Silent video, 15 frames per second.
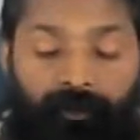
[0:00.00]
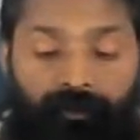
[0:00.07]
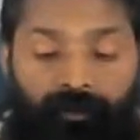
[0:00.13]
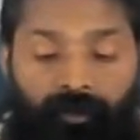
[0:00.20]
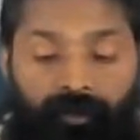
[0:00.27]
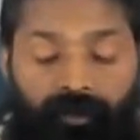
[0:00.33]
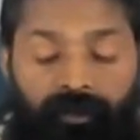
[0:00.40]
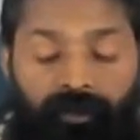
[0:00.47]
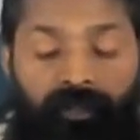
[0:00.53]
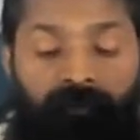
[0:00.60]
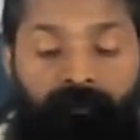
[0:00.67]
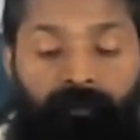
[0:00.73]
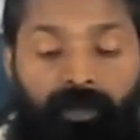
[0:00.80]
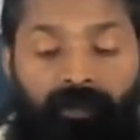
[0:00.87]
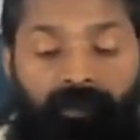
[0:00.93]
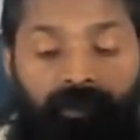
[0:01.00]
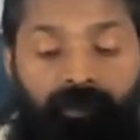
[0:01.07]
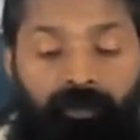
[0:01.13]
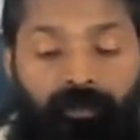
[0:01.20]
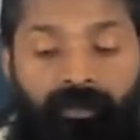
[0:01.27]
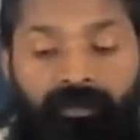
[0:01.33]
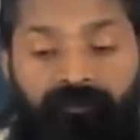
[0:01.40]
So money
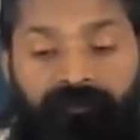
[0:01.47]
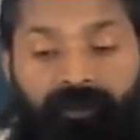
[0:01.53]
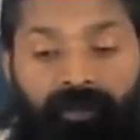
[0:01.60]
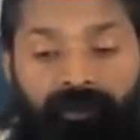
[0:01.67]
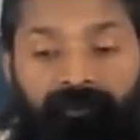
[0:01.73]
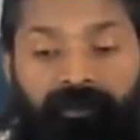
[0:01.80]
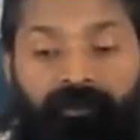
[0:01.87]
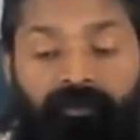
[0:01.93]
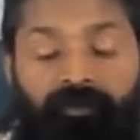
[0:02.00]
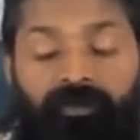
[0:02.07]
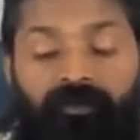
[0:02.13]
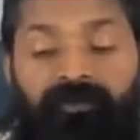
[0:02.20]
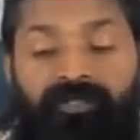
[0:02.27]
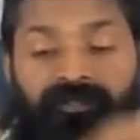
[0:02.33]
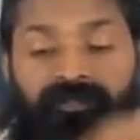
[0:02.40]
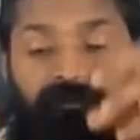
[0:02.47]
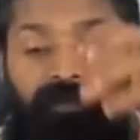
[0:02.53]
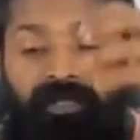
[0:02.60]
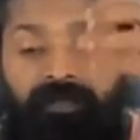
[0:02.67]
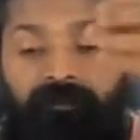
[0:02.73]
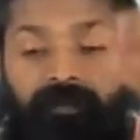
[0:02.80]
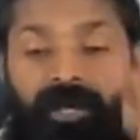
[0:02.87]
you invest, then you invest
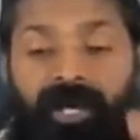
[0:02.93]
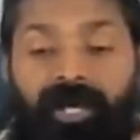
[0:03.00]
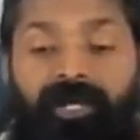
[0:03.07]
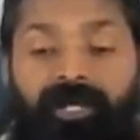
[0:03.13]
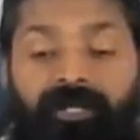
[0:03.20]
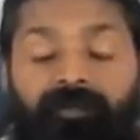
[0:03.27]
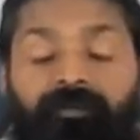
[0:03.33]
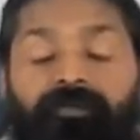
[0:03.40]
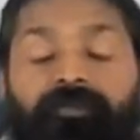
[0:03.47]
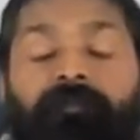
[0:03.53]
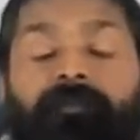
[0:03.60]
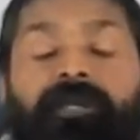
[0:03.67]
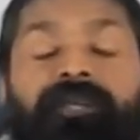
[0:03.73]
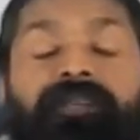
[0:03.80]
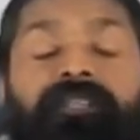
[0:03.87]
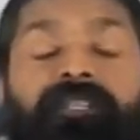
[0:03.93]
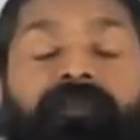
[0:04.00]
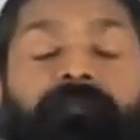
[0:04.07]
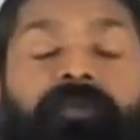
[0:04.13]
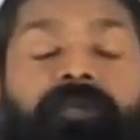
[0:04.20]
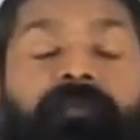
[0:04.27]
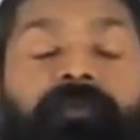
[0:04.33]
money back into making the
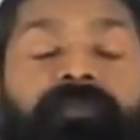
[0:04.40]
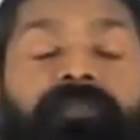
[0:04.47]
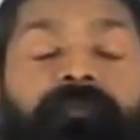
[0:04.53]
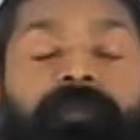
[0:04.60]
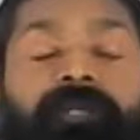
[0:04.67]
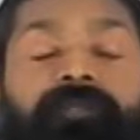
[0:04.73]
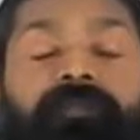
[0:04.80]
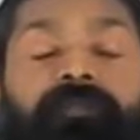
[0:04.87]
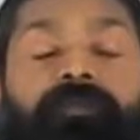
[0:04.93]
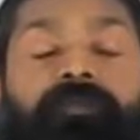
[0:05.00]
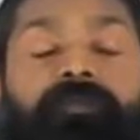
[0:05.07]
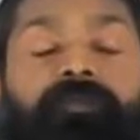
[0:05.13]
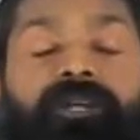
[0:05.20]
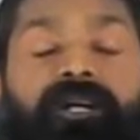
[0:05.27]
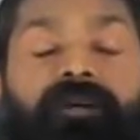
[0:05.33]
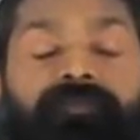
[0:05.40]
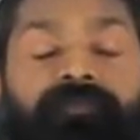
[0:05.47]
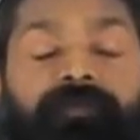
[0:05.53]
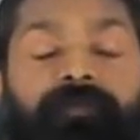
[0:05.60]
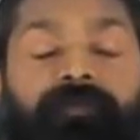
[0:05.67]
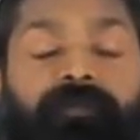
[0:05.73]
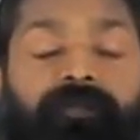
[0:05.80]
baby. It's better to look
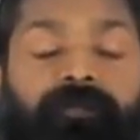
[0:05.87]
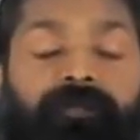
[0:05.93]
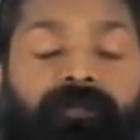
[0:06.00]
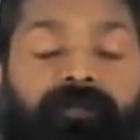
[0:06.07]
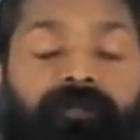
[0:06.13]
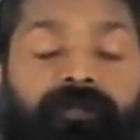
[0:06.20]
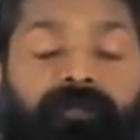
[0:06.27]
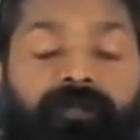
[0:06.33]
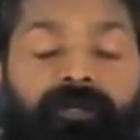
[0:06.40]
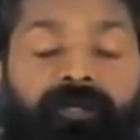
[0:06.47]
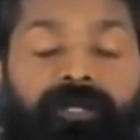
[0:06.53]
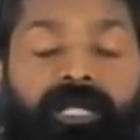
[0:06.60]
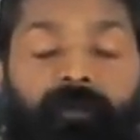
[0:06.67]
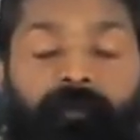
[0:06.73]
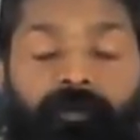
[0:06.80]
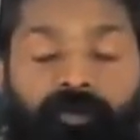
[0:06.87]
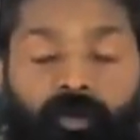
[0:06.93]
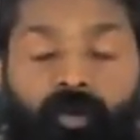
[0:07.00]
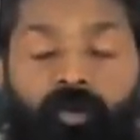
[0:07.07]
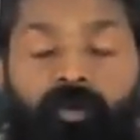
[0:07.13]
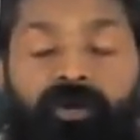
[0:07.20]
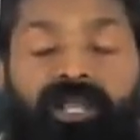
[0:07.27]
after. If you
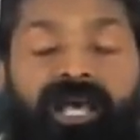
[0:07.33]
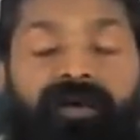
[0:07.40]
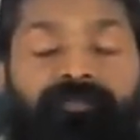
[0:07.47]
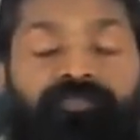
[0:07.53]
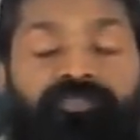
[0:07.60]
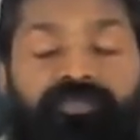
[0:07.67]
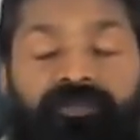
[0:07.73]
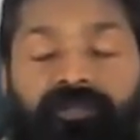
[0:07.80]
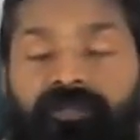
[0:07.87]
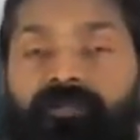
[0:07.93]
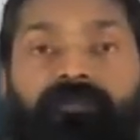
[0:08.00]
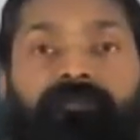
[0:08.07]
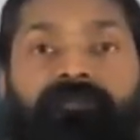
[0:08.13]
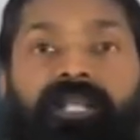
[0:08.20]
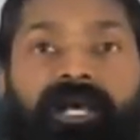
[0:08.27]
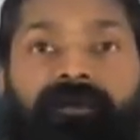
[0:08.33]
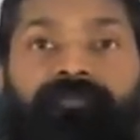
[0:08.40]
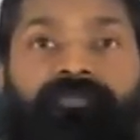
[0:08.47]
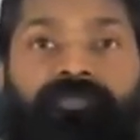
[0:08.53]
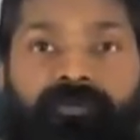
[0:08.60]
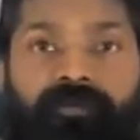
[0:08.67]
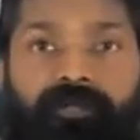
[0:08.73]
don't want to have children, don't have
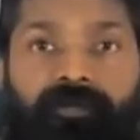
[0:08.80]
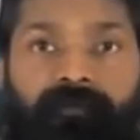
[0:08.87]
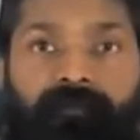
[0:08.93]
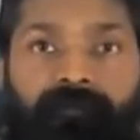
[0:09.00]
children.